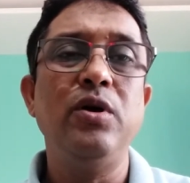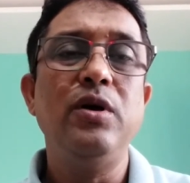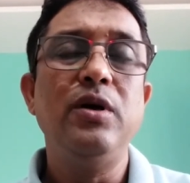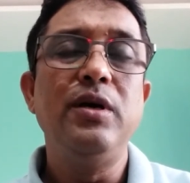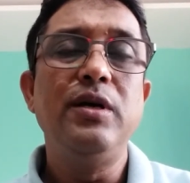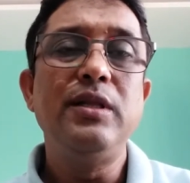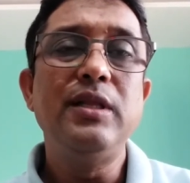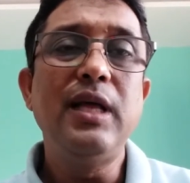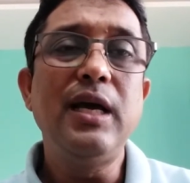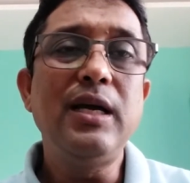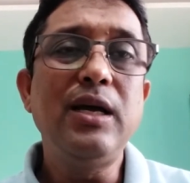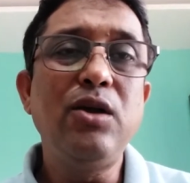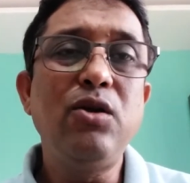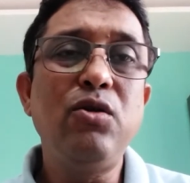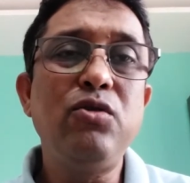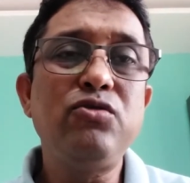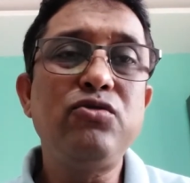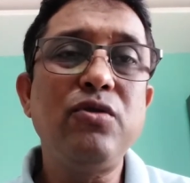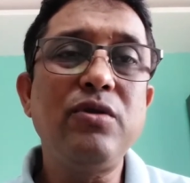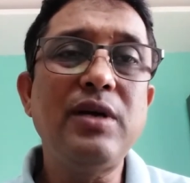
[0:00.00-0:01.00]
they can
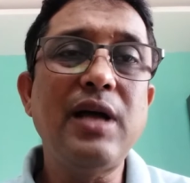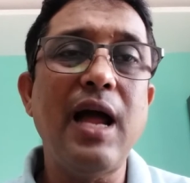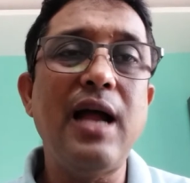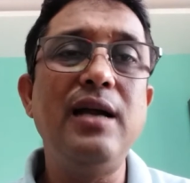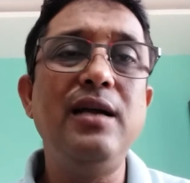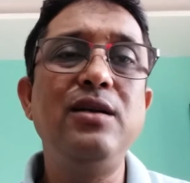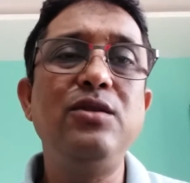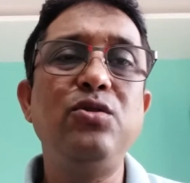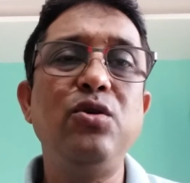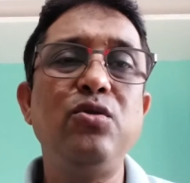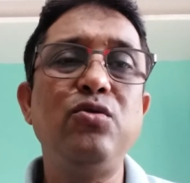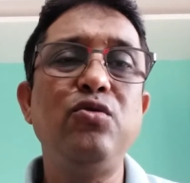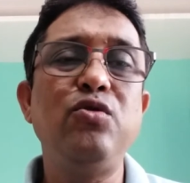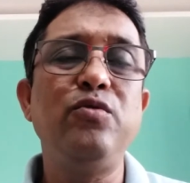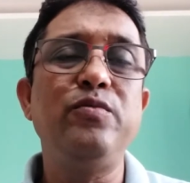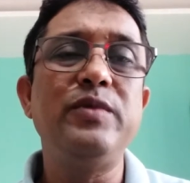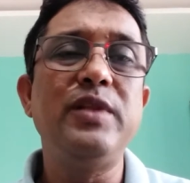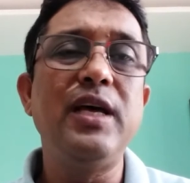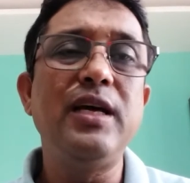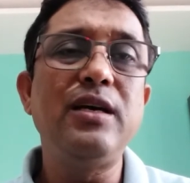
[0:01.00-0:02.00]
also guide the
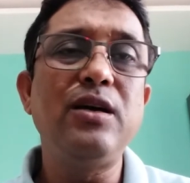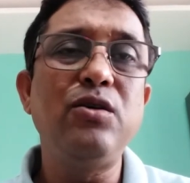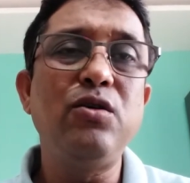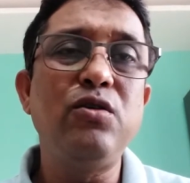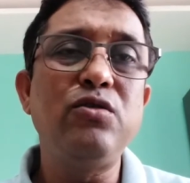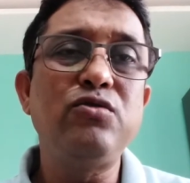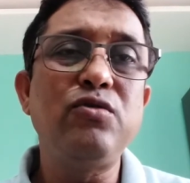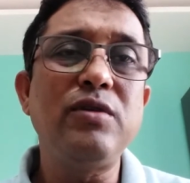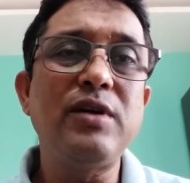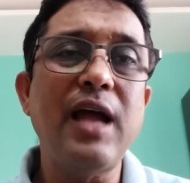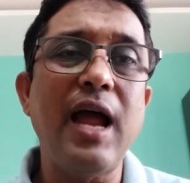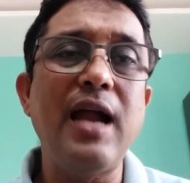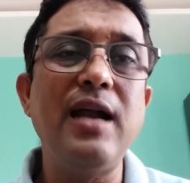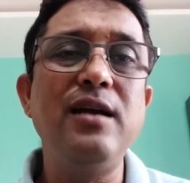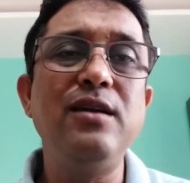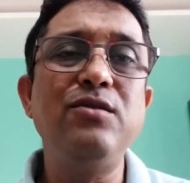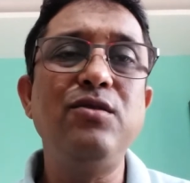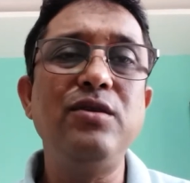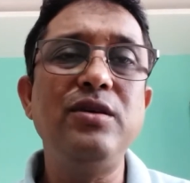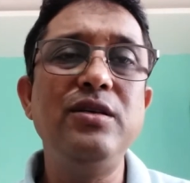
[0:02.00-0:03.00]
group, they can also
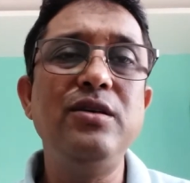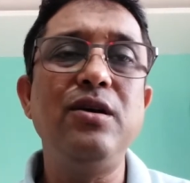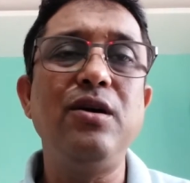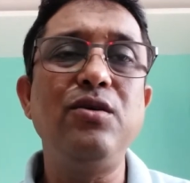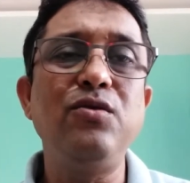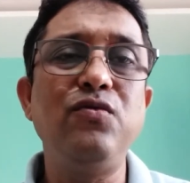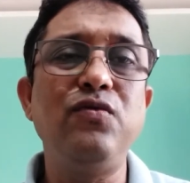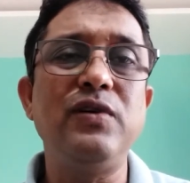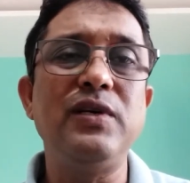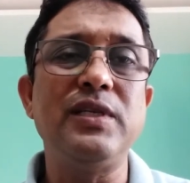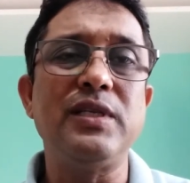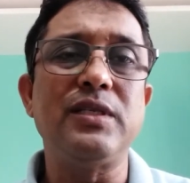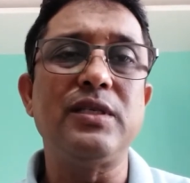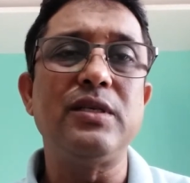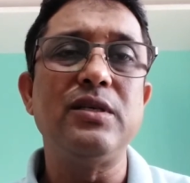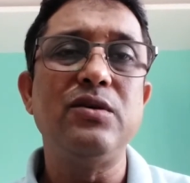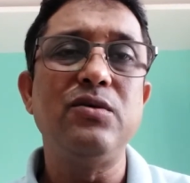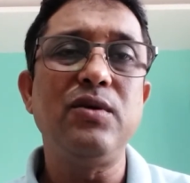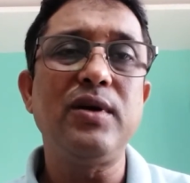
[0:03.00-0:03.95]
guide the young ones.